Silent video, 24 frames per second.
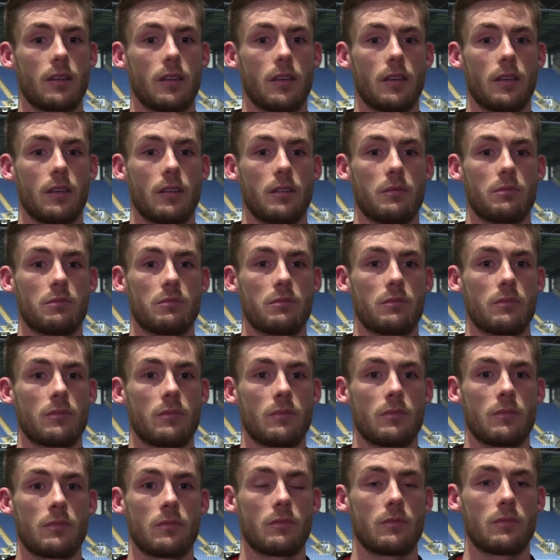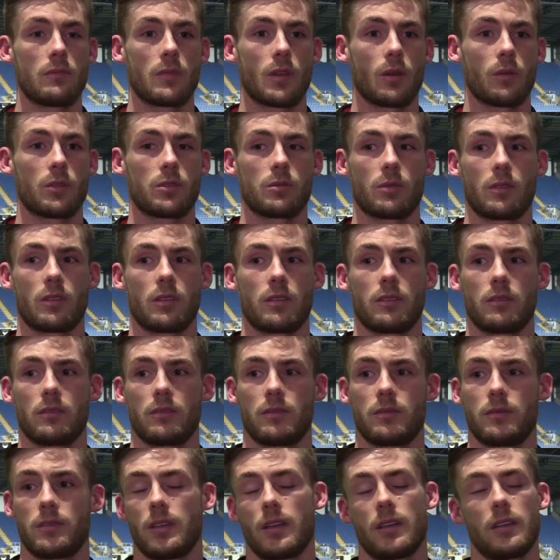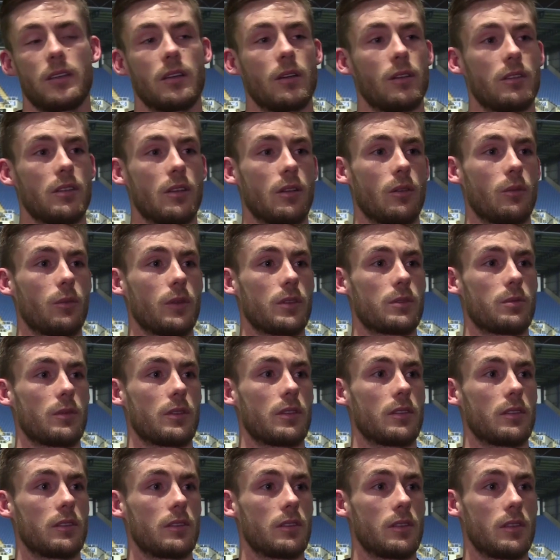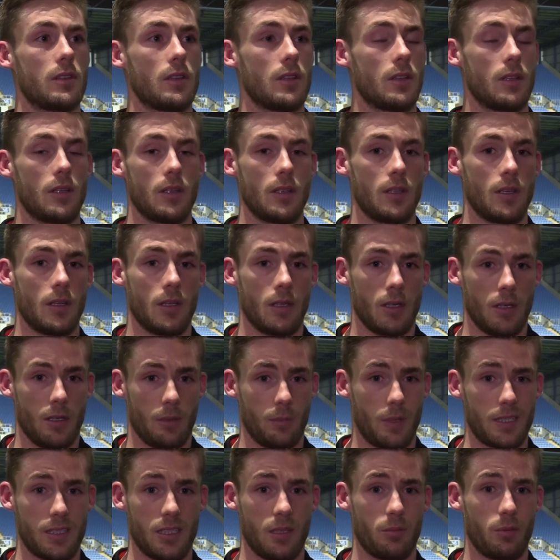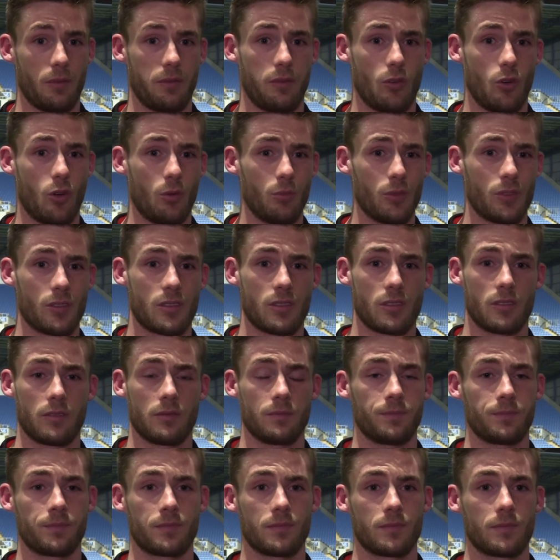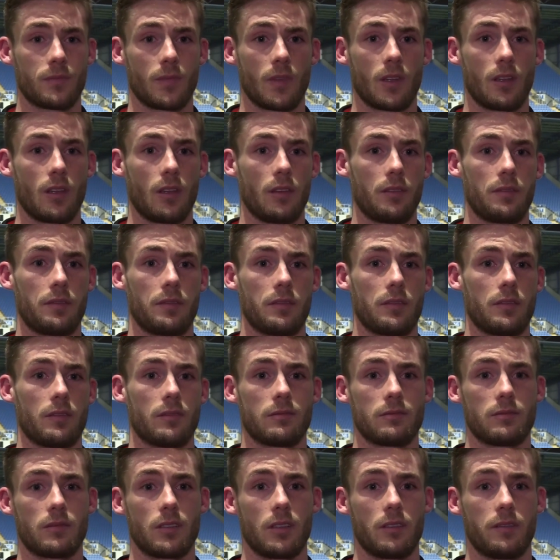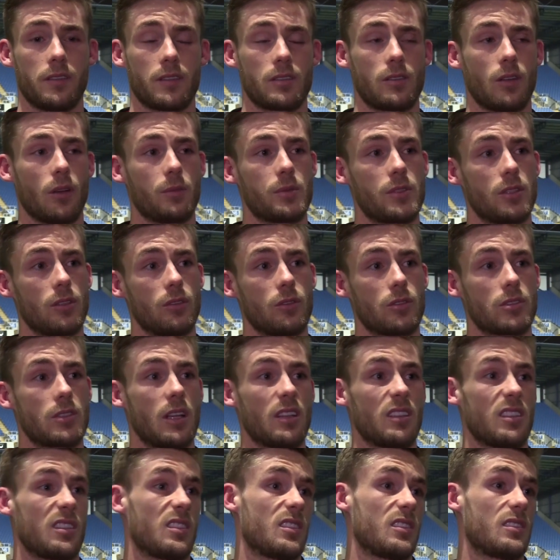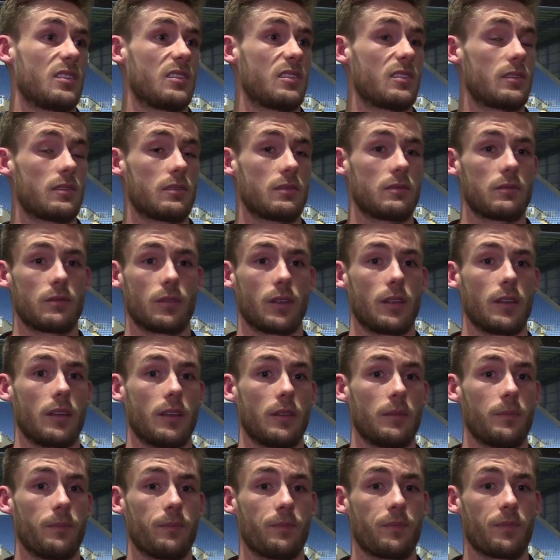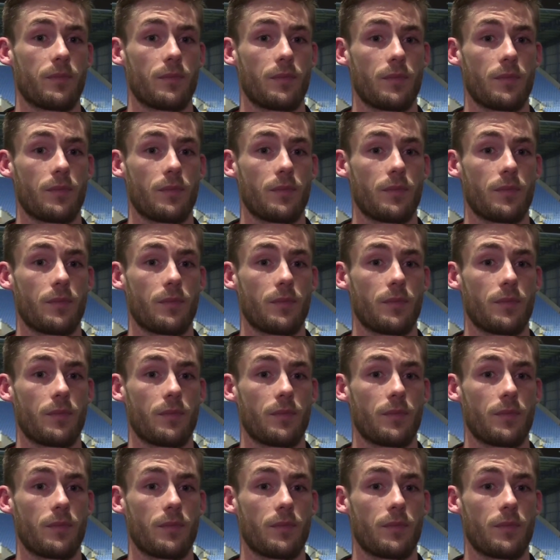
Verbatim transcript: Um, I always want to, yeah, you, you always want to better your performance, and if if it's not up to your standard, it's um,